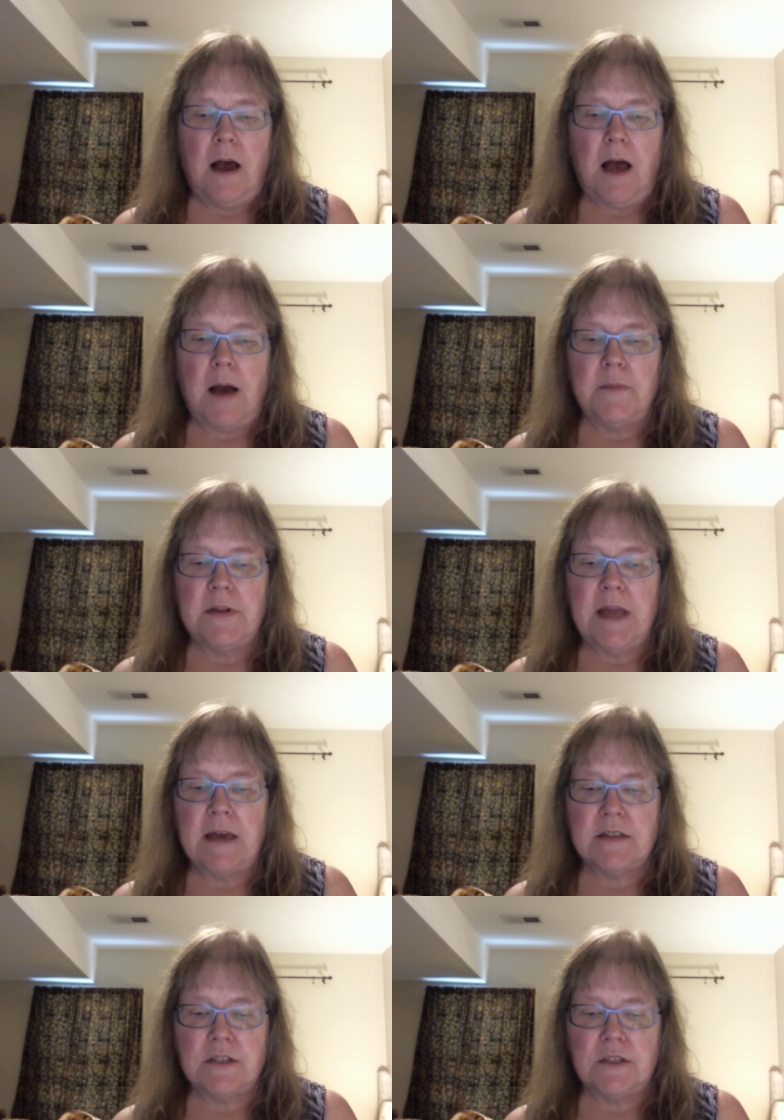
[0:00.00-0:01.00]
Um, the
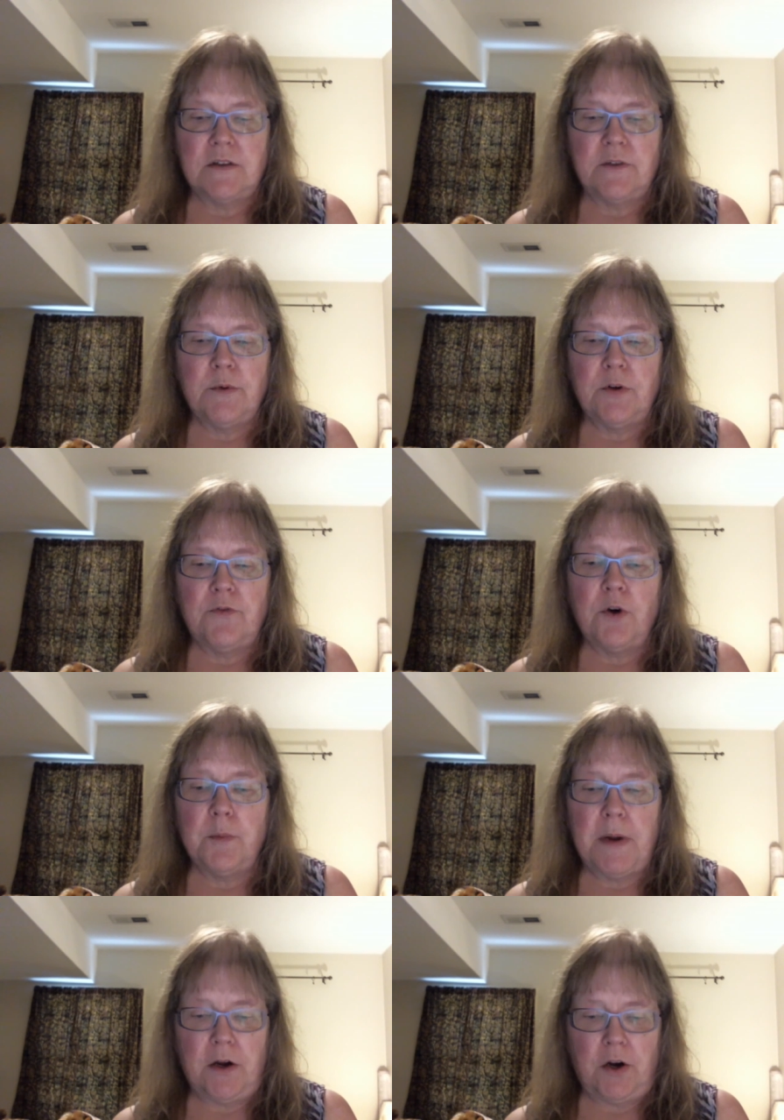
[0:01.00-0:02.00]
next three or four
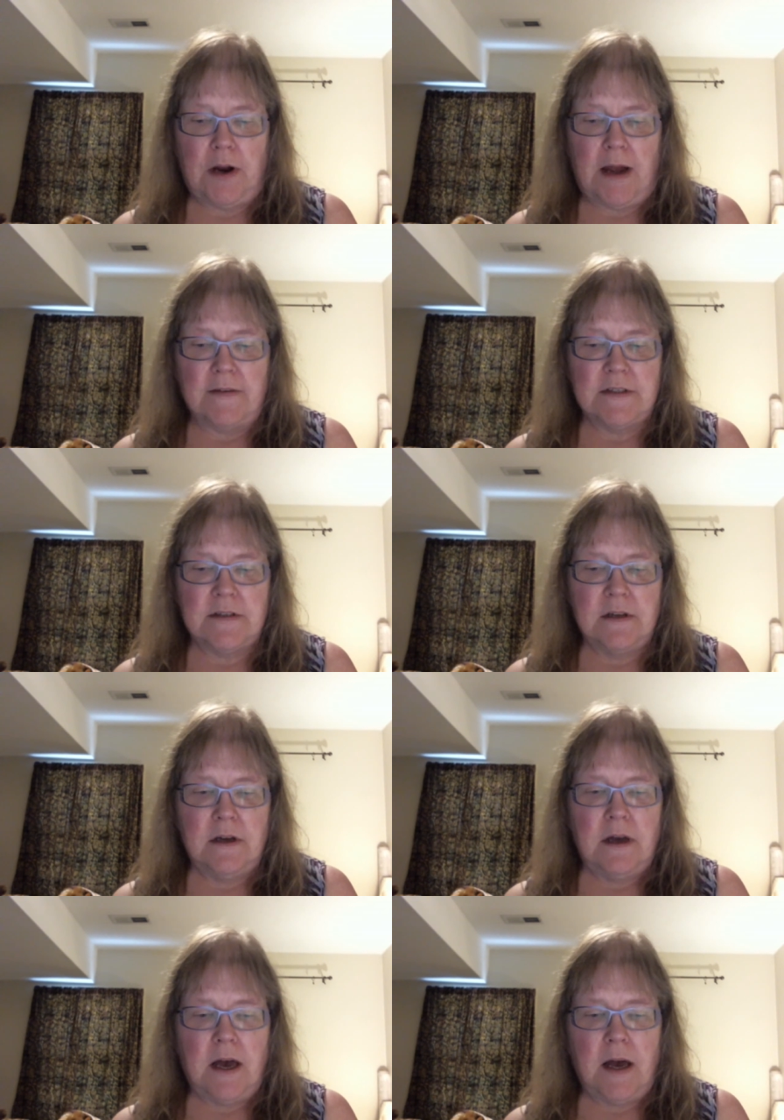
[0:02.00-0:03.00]
paragraphs
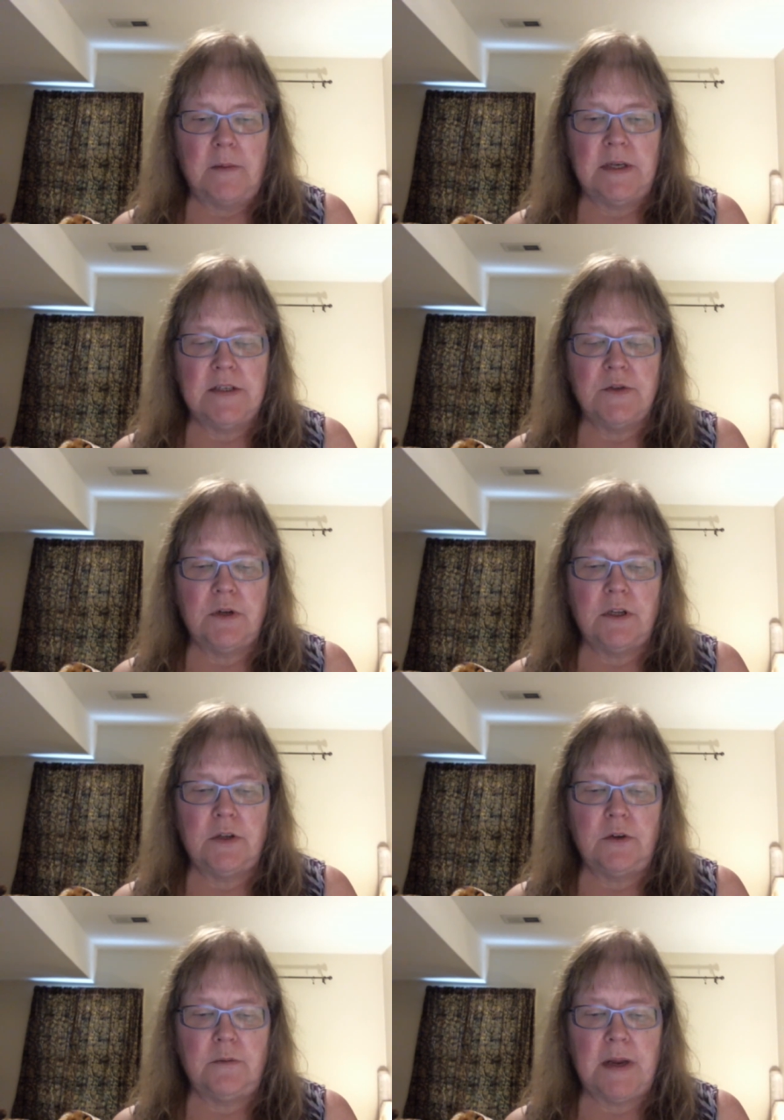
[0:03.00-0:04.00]
um, need to
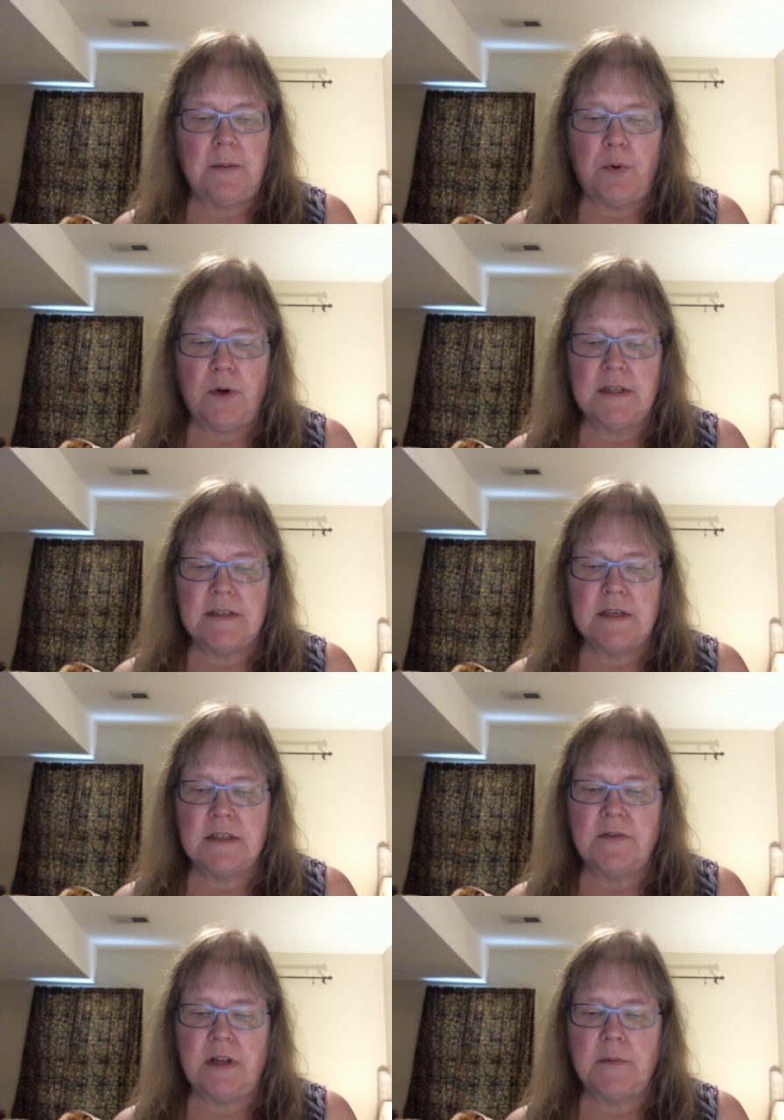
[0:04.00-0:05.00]
include main points that
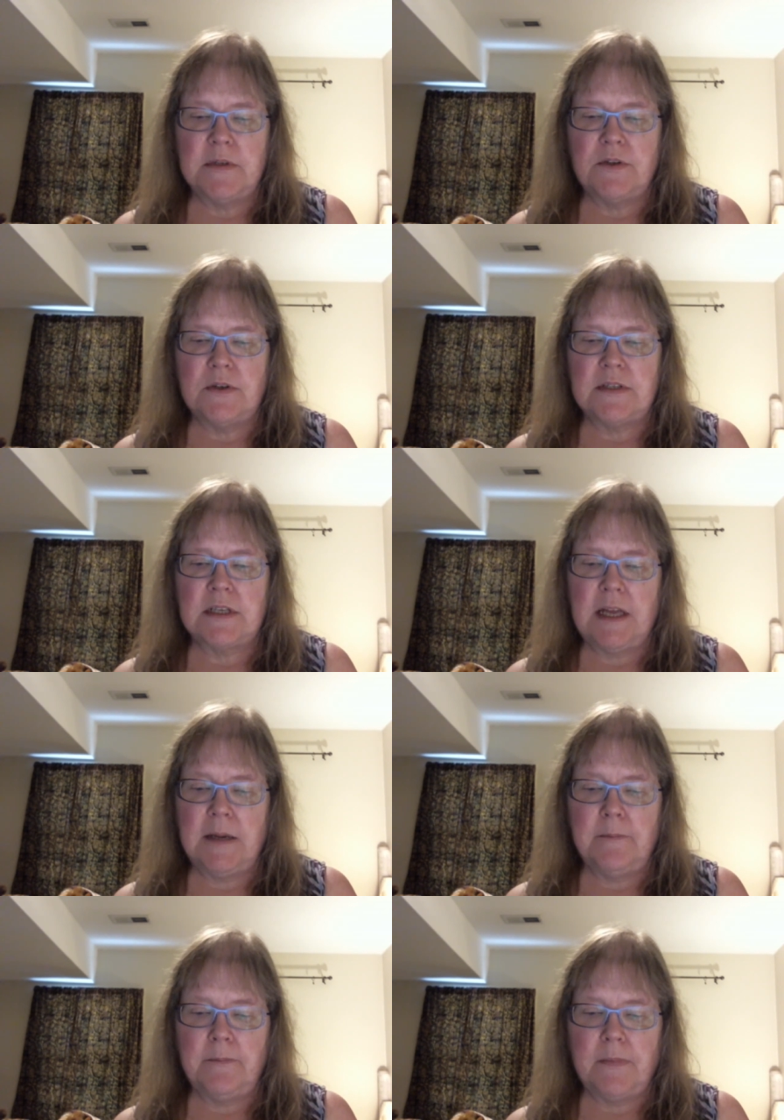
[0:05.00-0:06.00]
develop the student's claim,